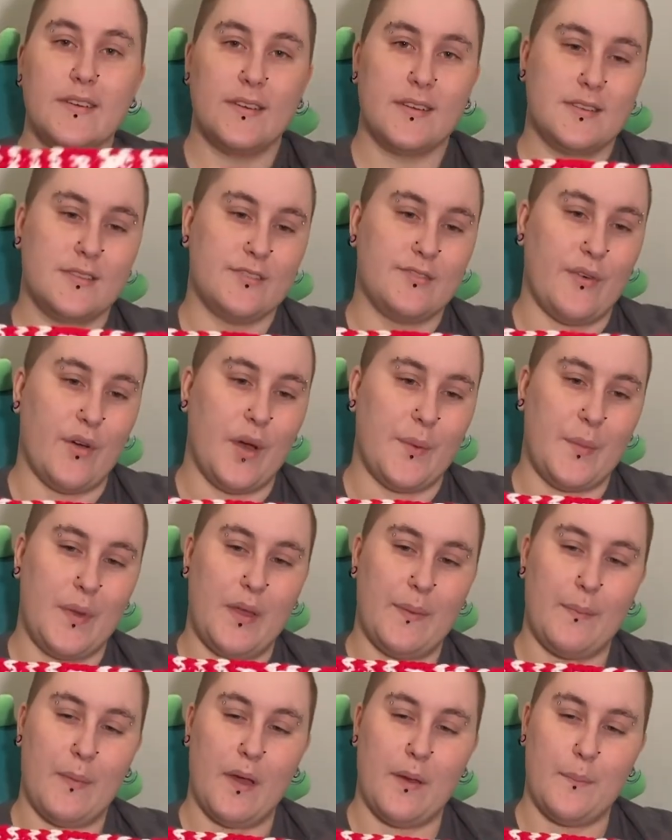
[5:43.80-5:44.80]
So I'm
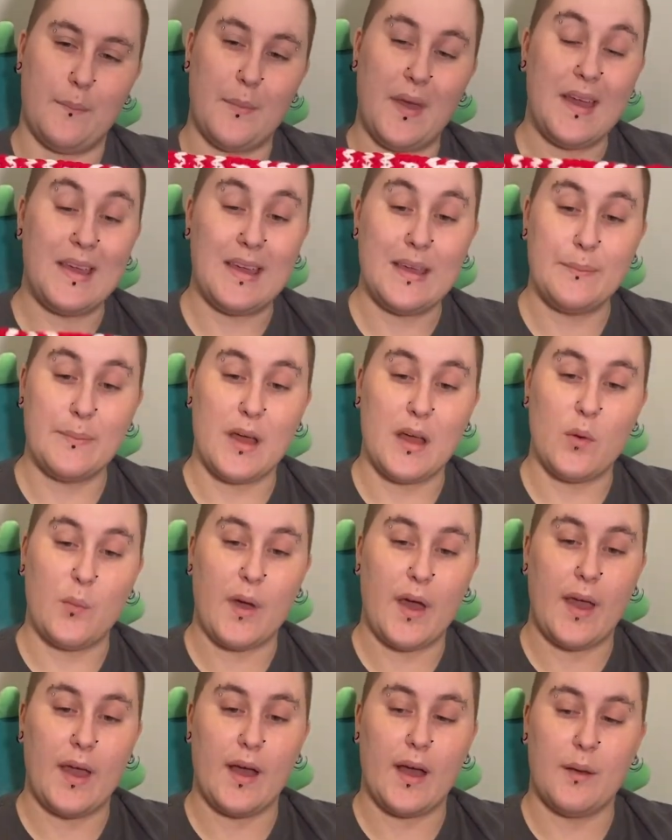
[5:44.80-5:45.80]
making my
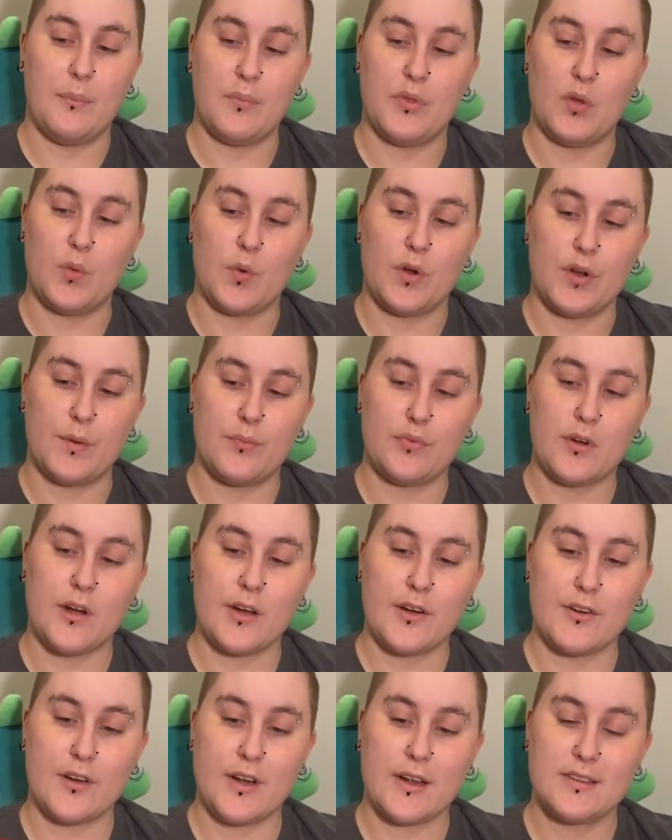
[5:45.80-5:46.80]
way up the word
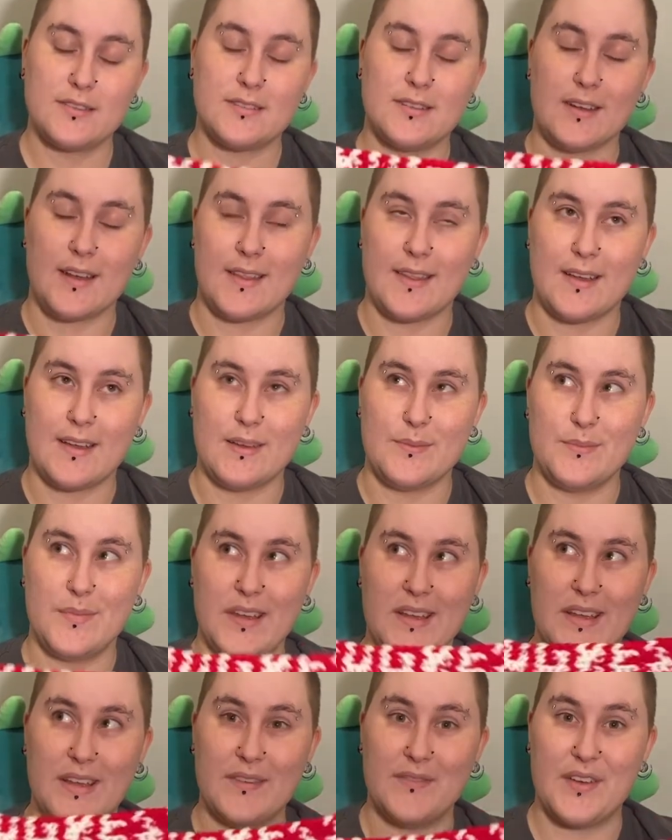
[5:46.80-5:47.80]
progress, and I think I'm
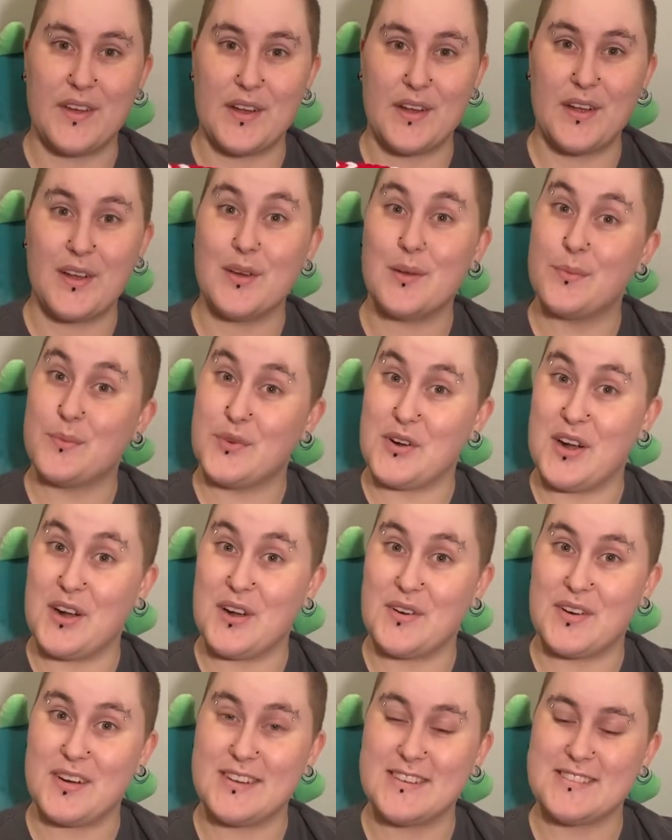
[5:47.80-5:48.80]
making very good
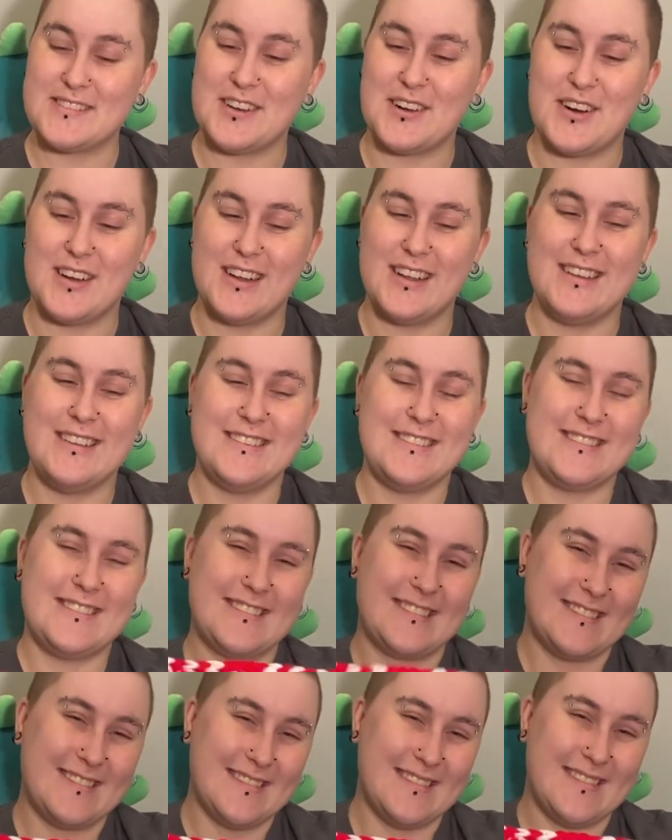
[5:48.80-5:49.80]
progress on it.
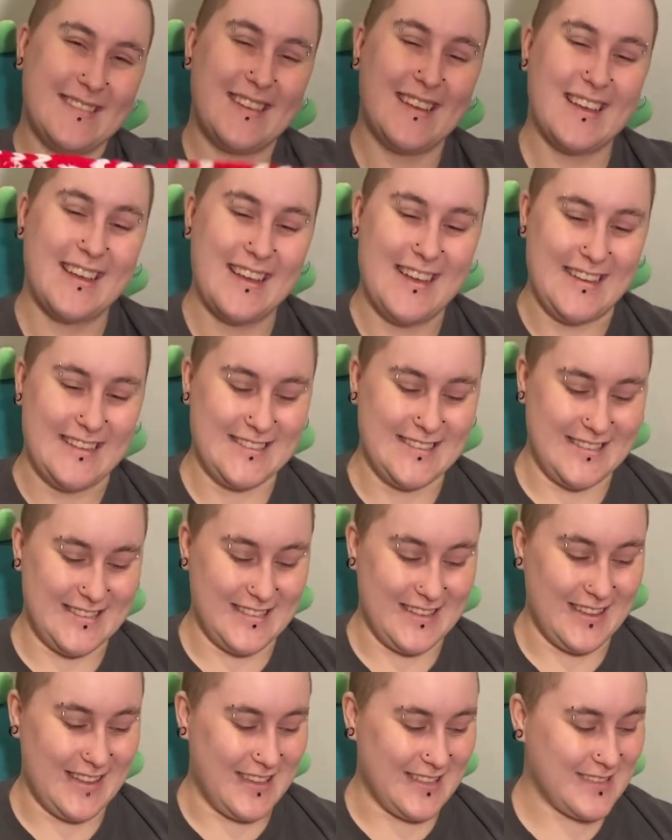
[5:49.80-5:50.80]

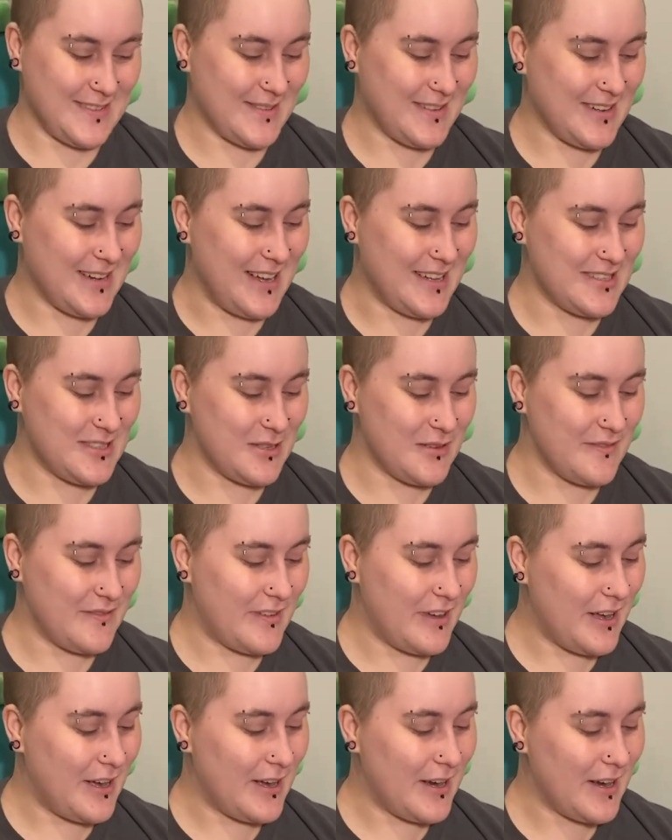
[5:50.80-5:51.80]
So that's where we're at so
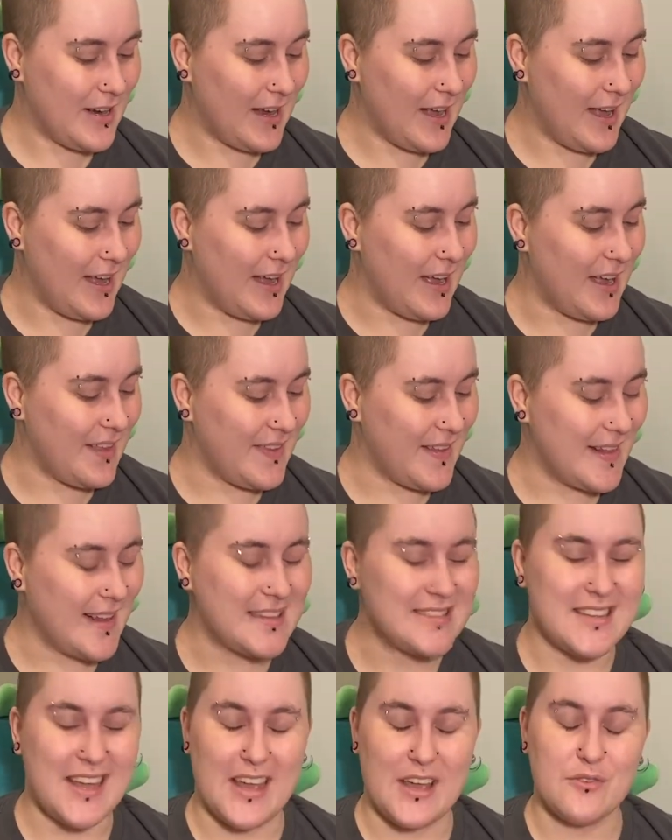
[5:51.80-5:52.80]
far. I think
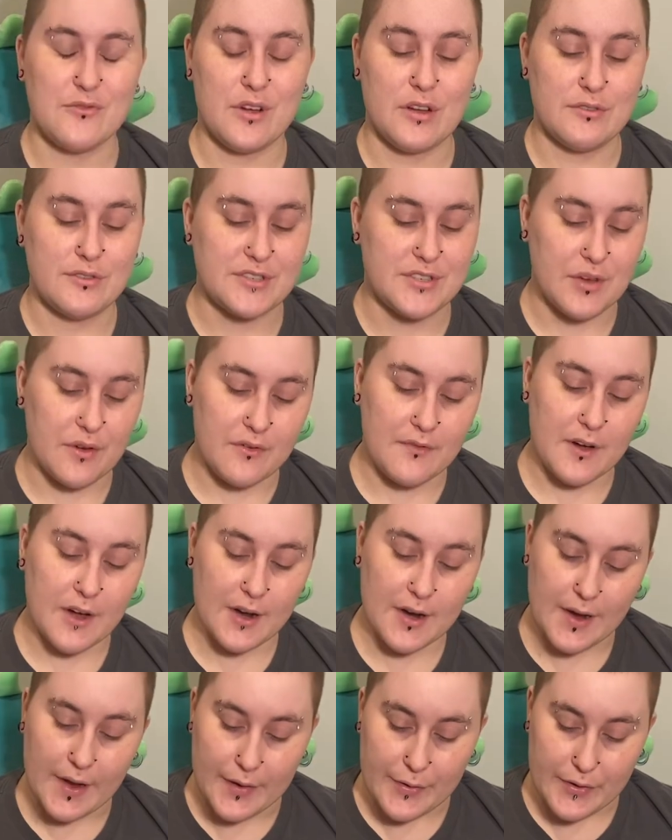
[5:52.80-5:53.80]
that's 8 rows so
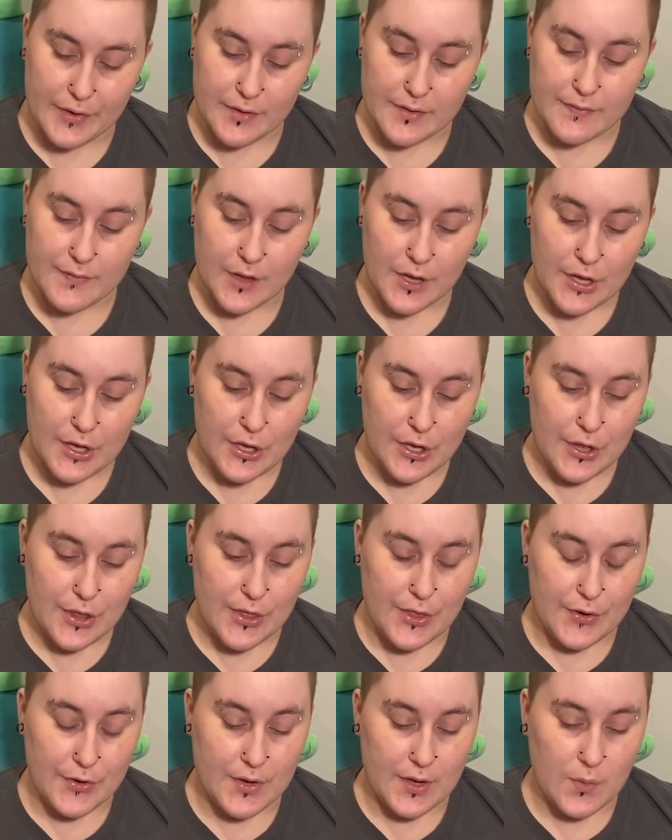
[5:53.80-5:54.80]
far out of
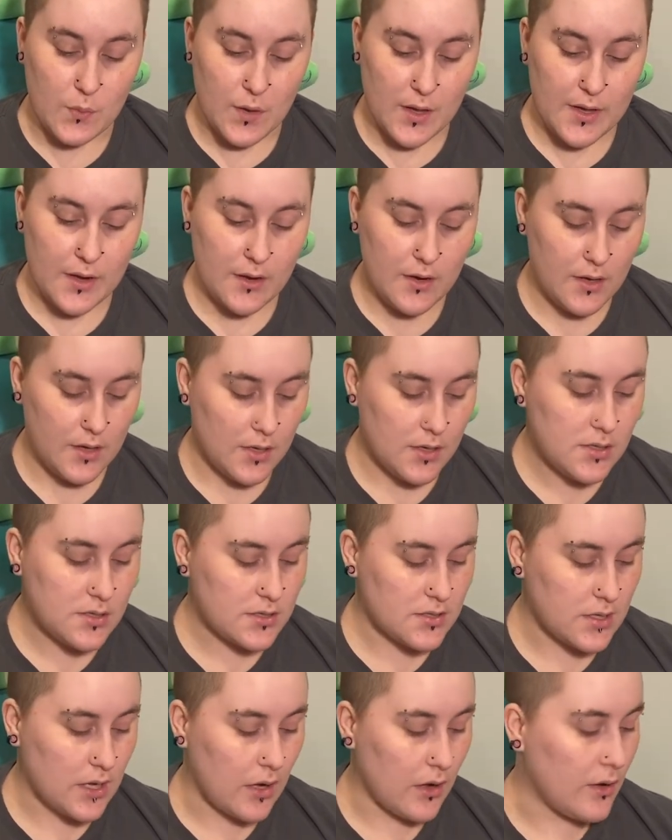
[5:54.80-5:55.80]
31.
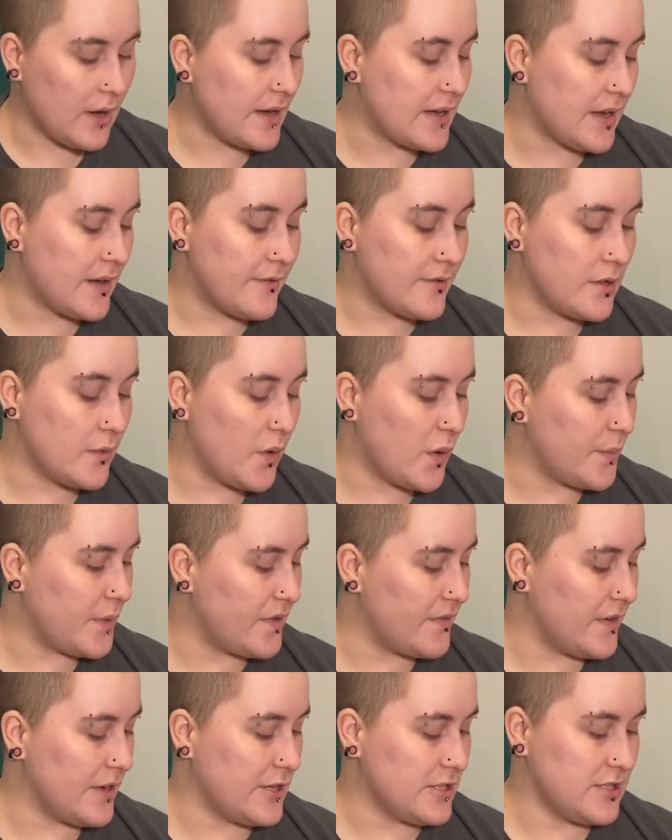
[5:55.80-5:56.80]
So I definitely won't be
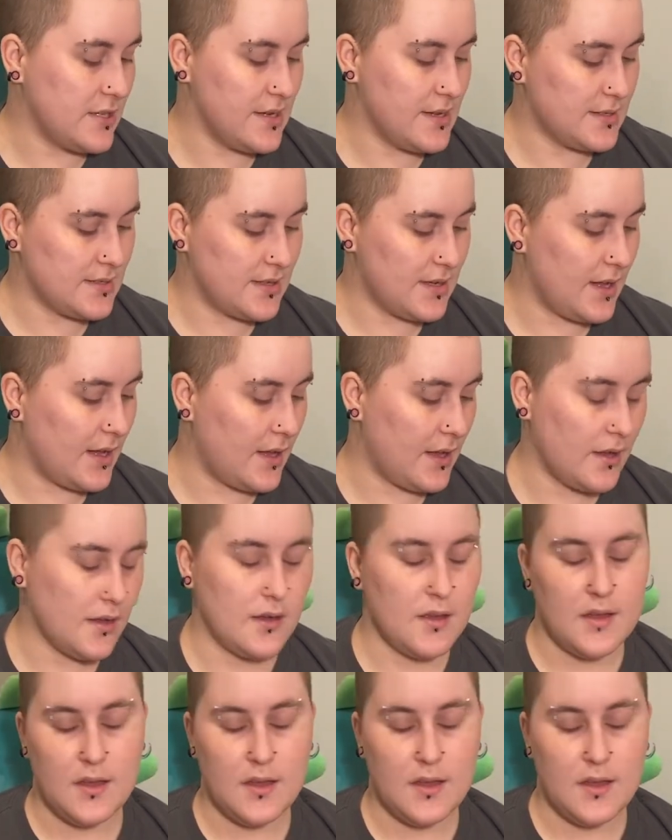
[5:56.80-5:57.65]
finishing it tonight.